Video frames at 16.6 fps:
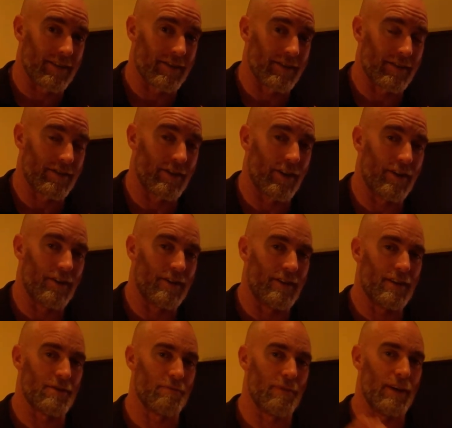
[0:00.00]
So
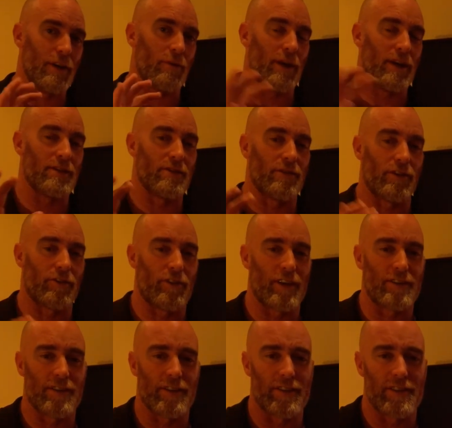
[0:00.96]
there's many ways of
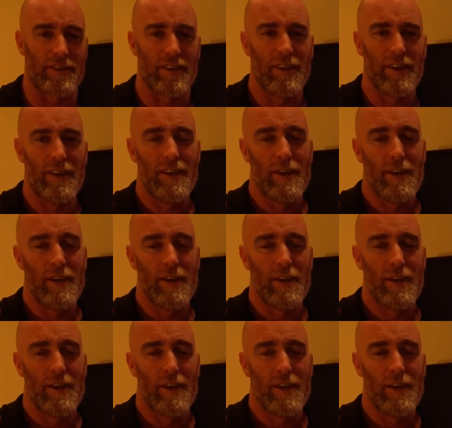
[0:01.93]
addressing this,